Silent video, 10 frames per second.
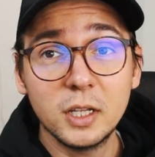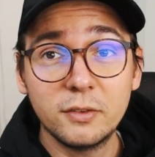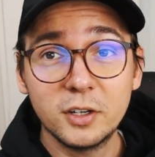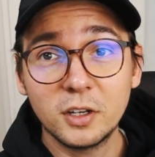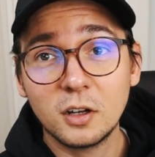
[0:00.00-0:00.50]

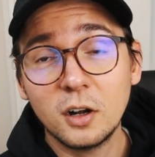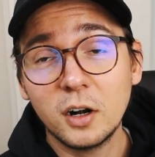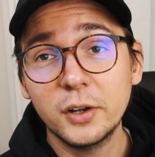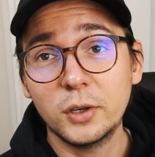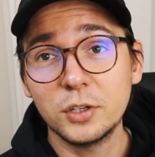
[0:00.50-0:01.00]
deliver the
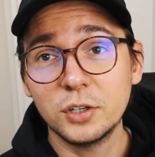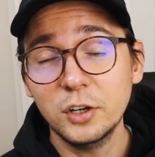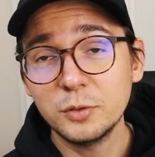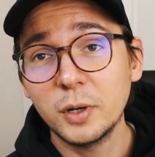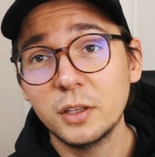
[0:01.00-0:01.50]
car, you can
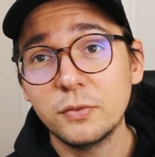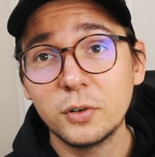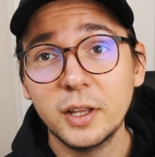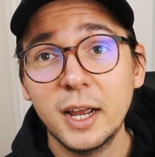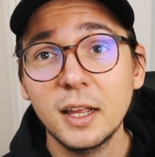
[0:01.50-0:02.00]
charge money
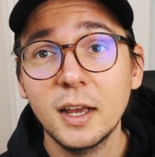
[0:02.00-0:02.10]
for that.